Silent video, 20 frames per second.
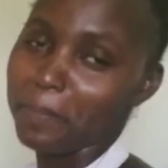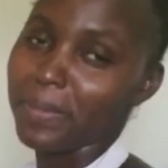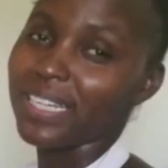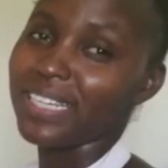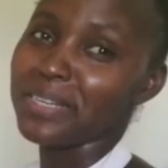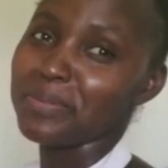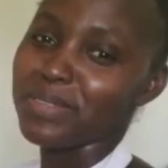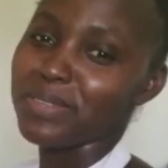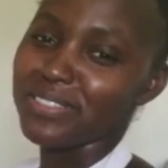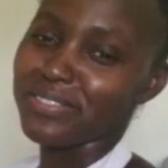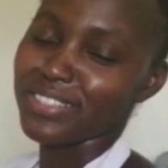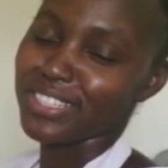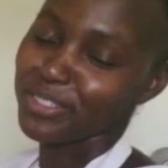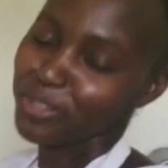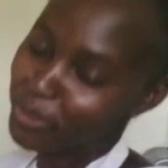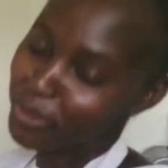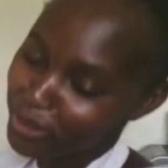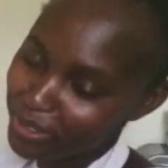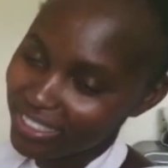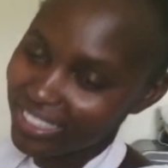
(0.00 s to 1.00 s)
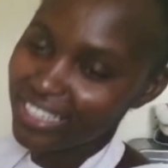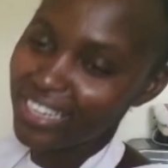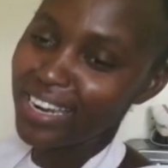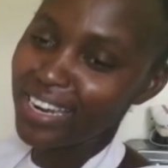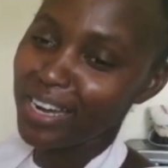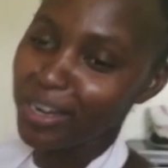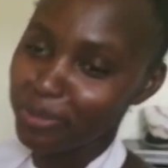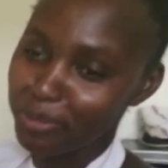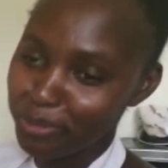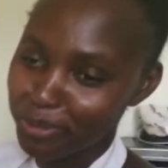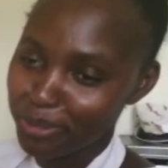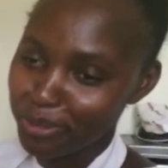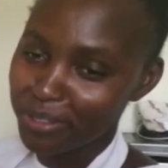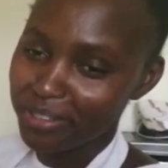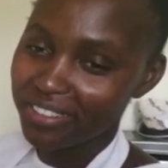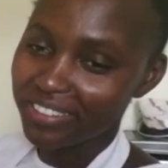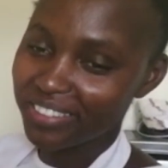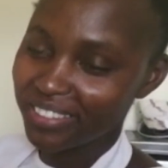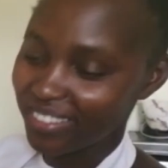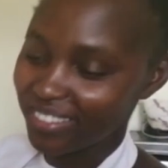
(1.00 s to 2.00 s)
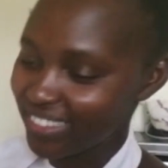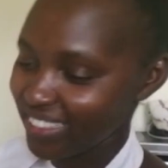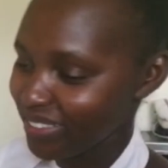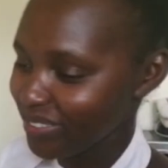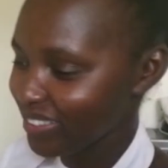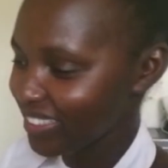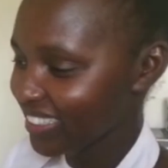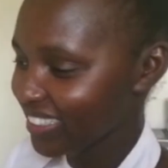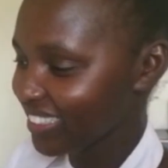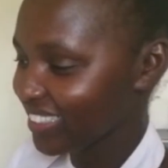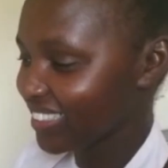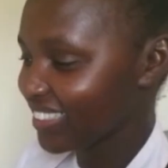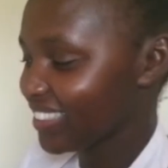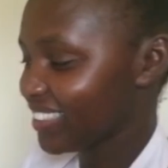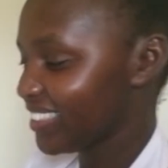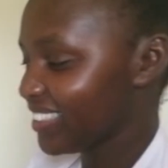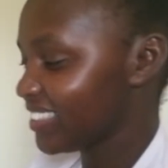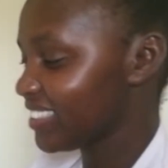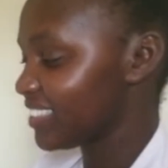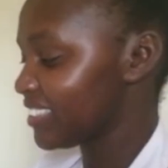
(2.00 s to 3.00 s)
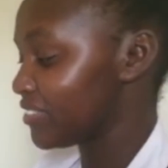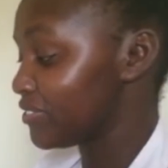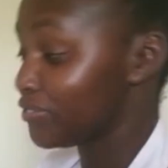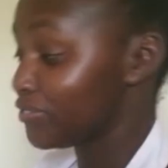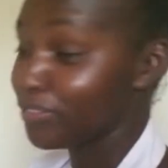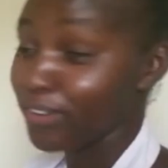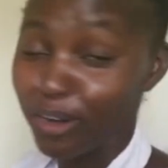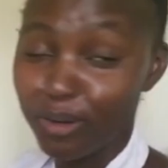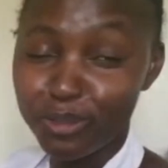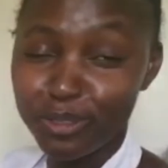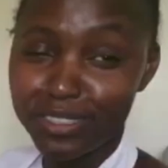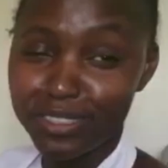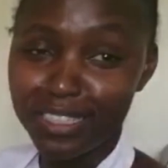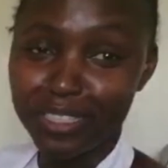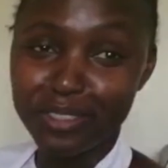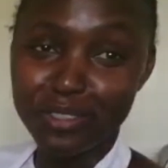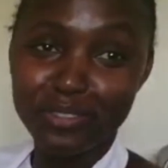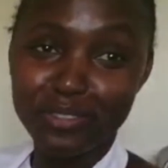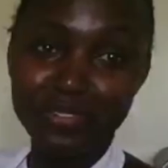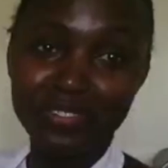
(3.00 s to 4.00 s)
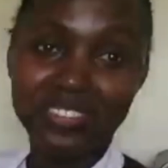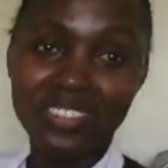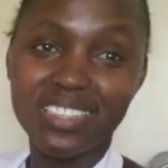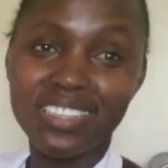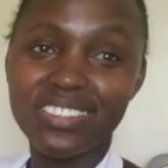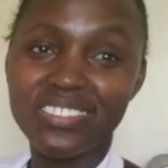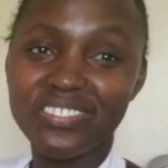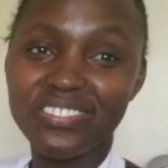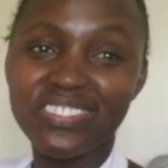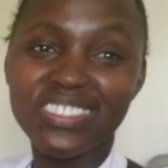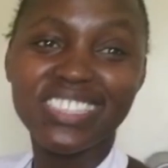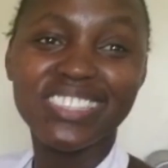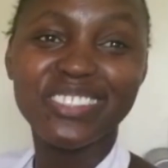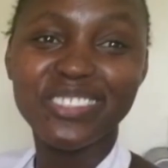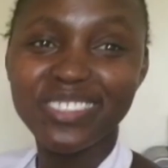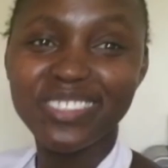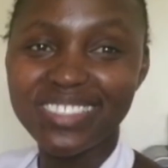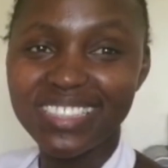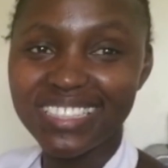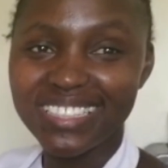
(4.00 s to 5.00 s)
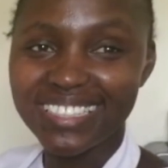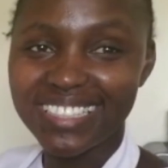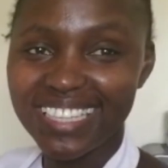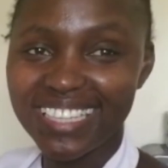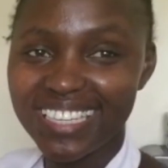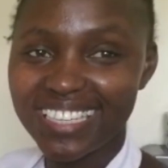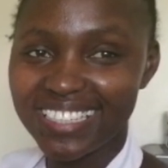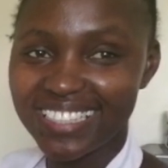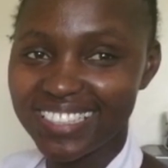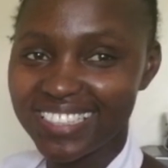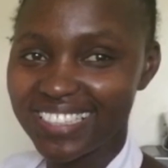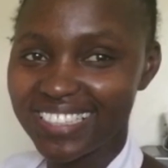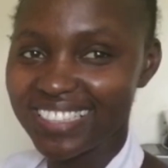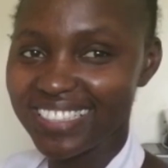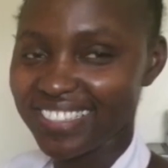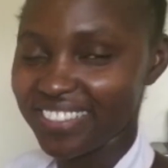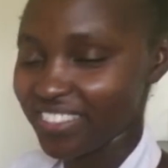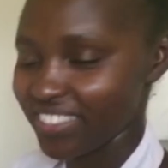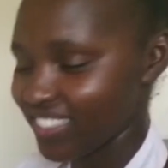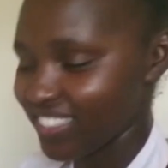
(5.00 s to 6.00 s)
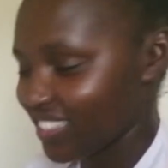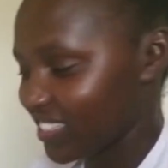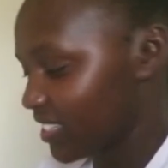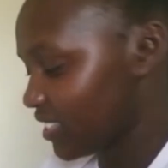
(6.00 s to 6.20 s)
My name is Victoria Awor Ollewe, the founder of Victoria's Cakes and Treats